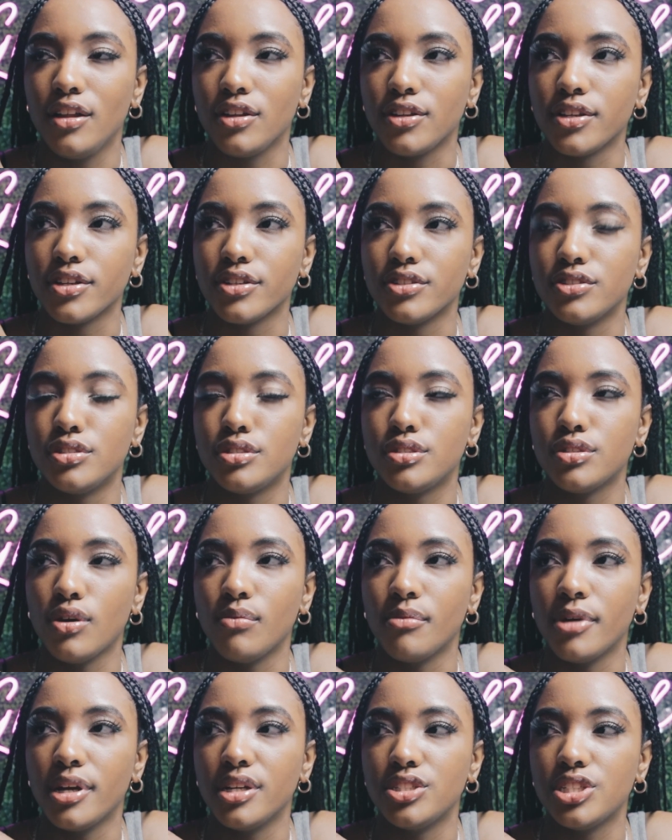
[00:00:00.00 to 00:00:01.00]
learn
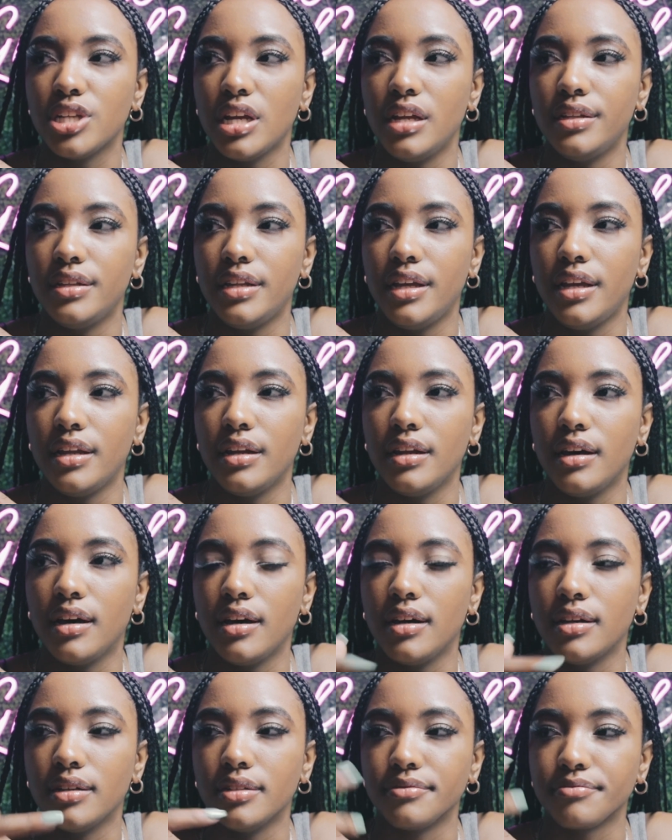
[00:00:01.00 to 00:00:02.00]
so much. And
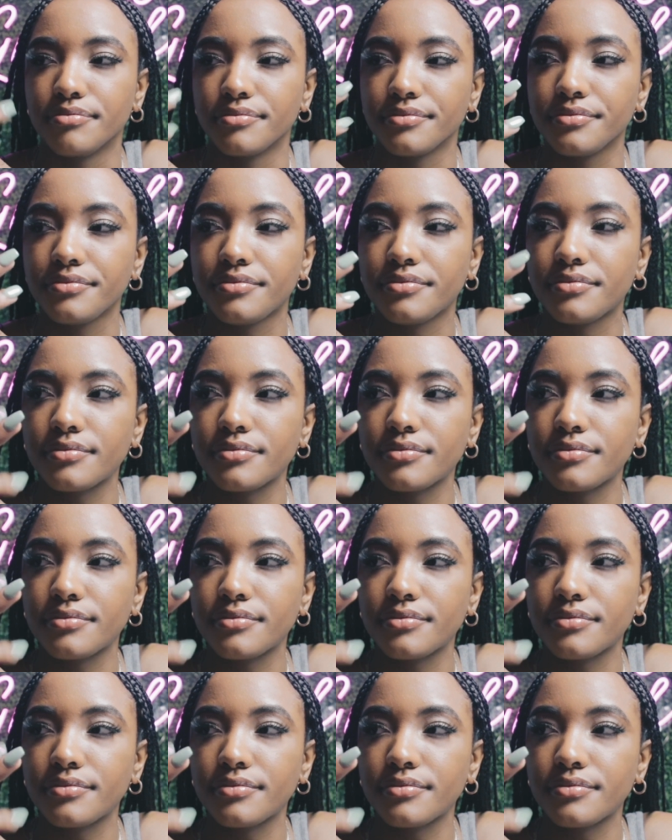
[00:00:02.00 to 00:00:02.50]
then